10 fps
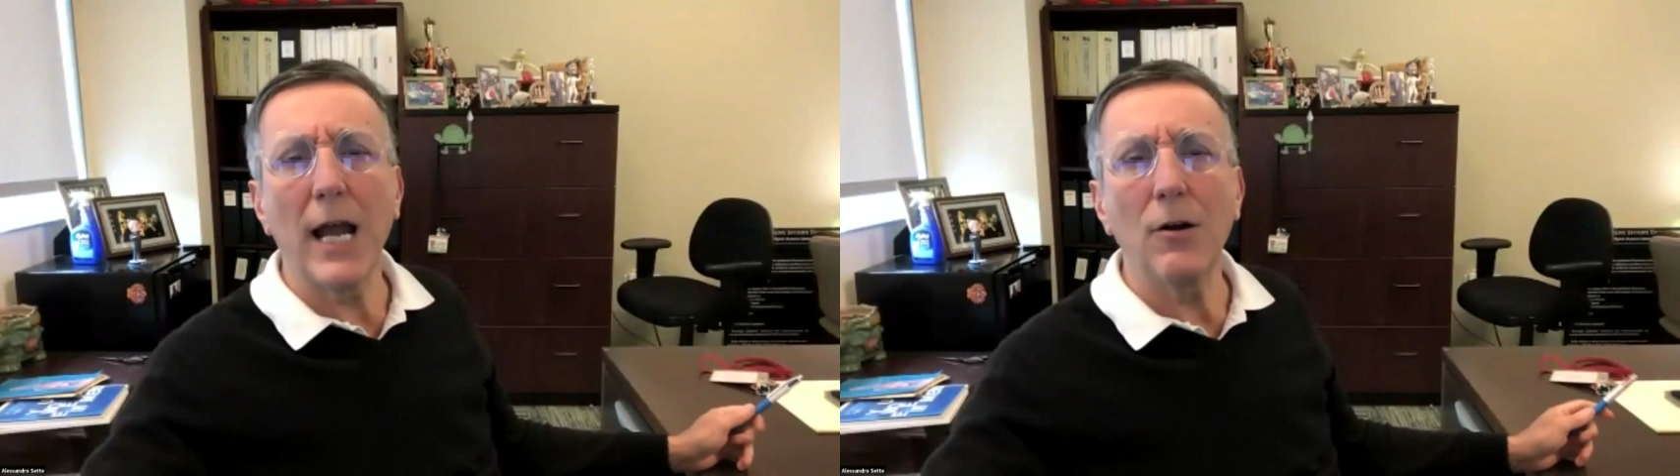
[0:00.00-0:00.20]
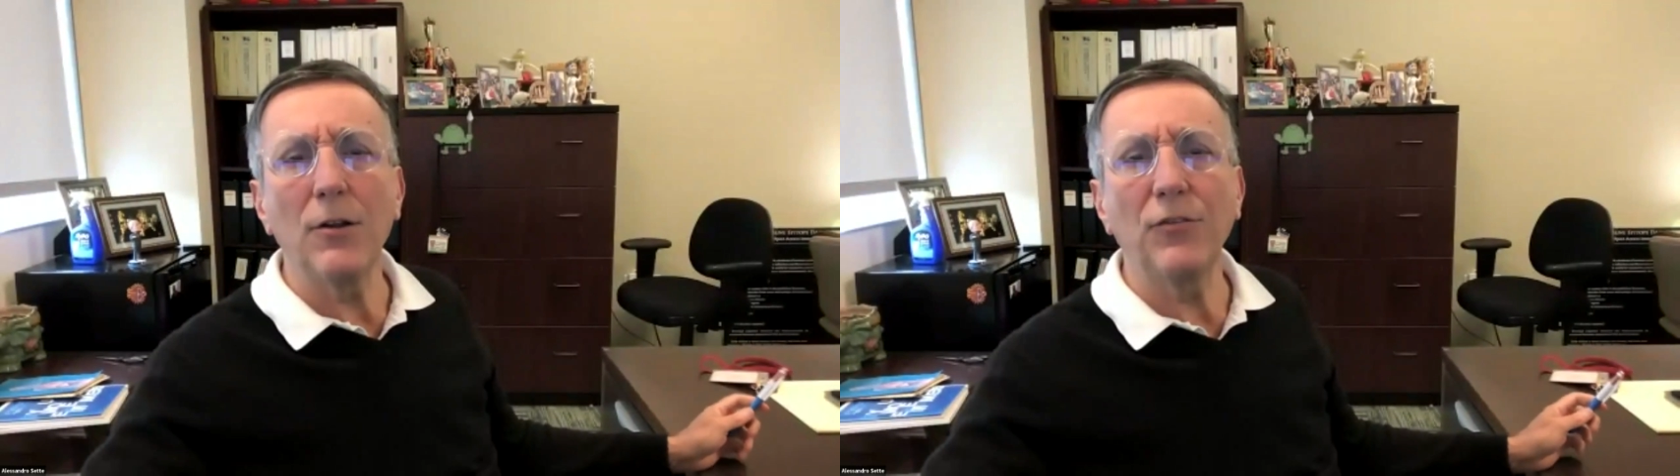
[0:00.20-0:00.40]

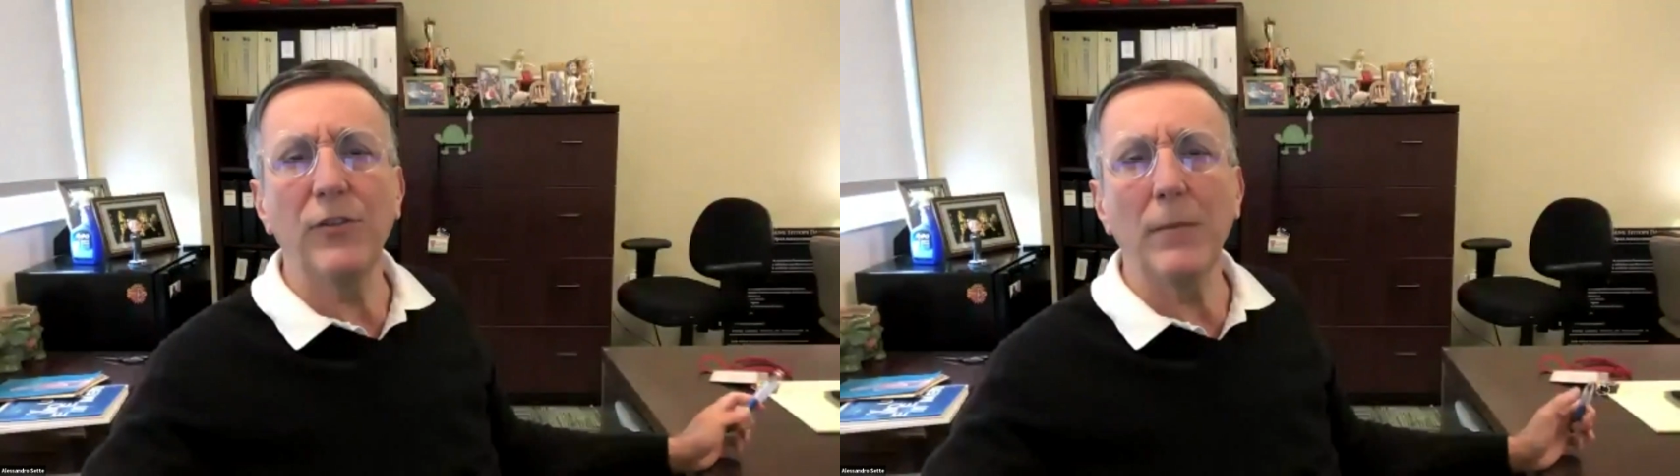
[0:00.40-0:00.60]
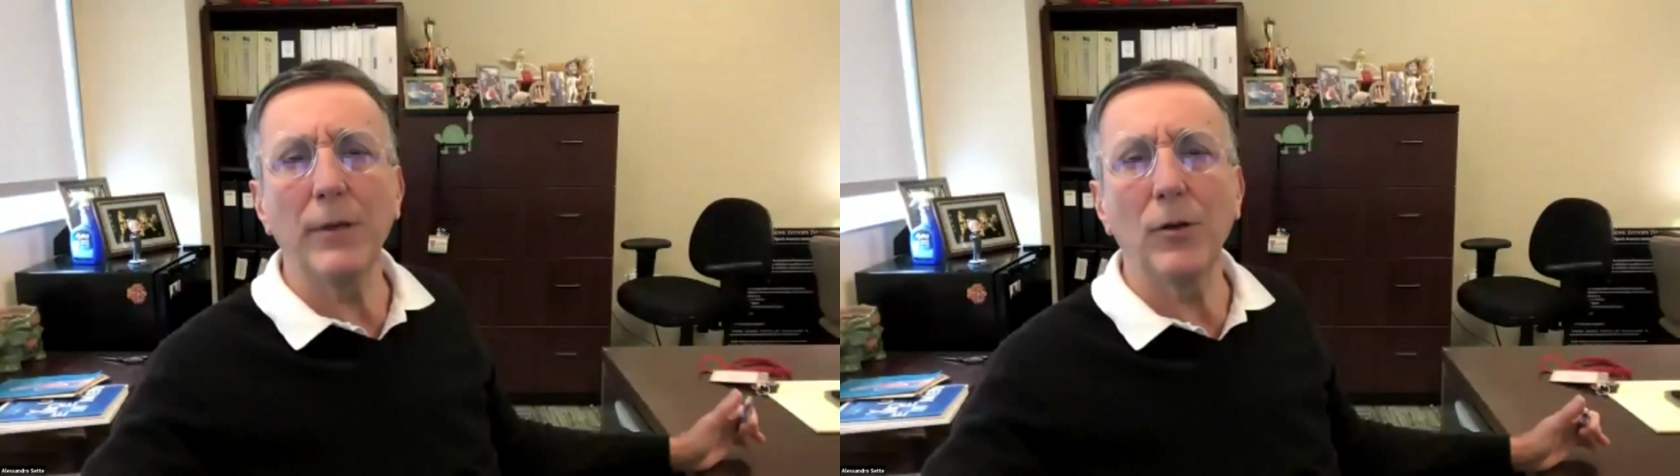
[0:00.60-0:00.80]
how is
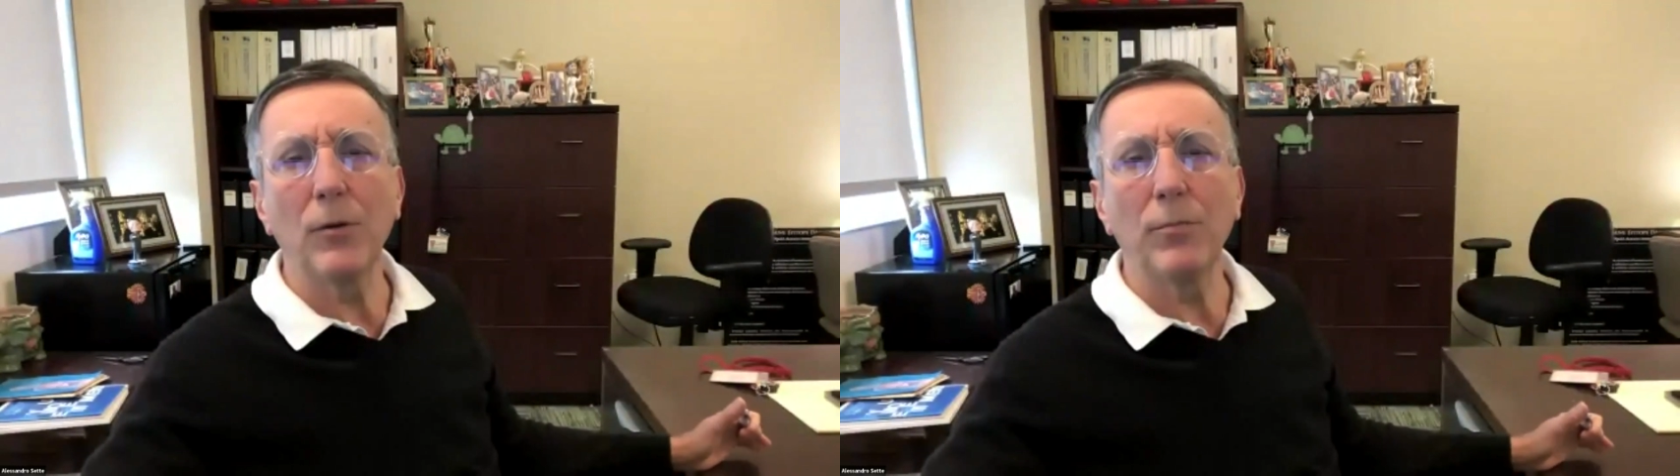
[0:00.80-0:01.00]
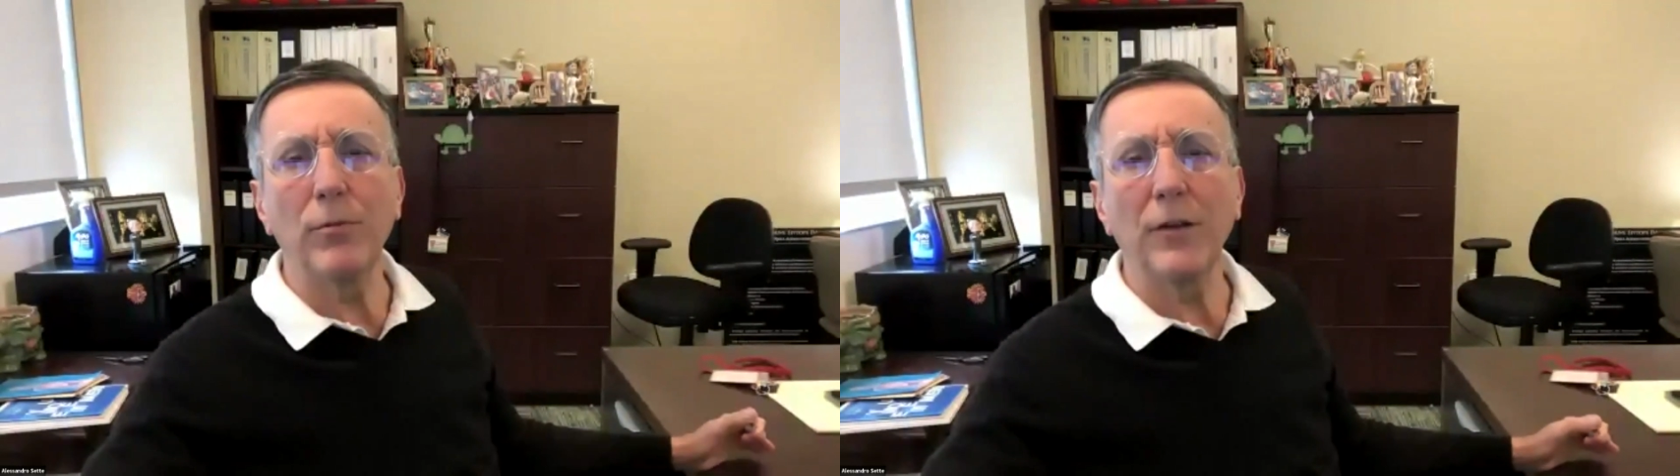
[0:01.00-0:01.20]
the epitope